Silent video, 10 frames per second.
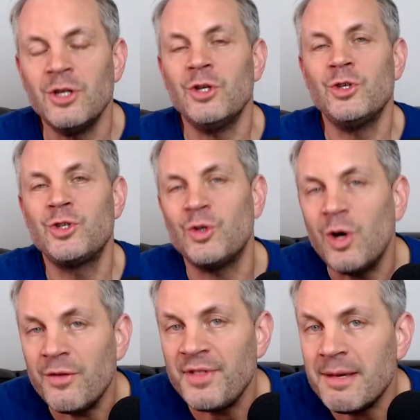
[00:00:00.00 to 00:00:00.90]
So
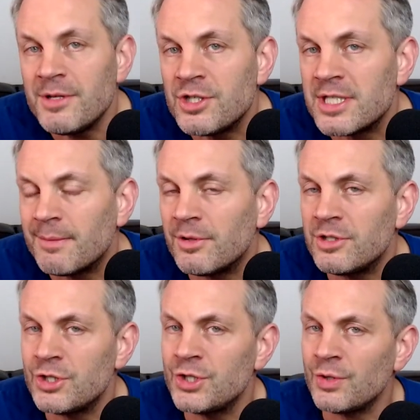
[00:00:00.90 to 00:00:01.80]
all of the images I'm going
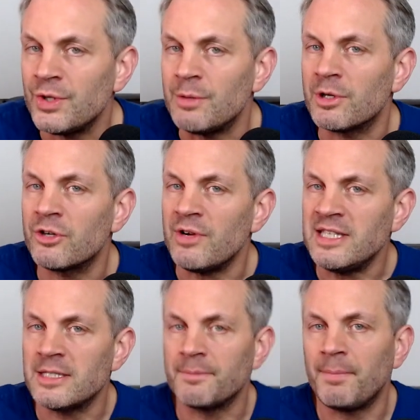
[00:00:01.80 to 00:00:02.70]
to show you were
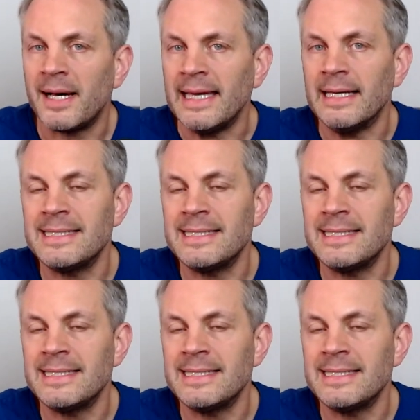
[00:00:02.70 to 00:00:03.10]
created by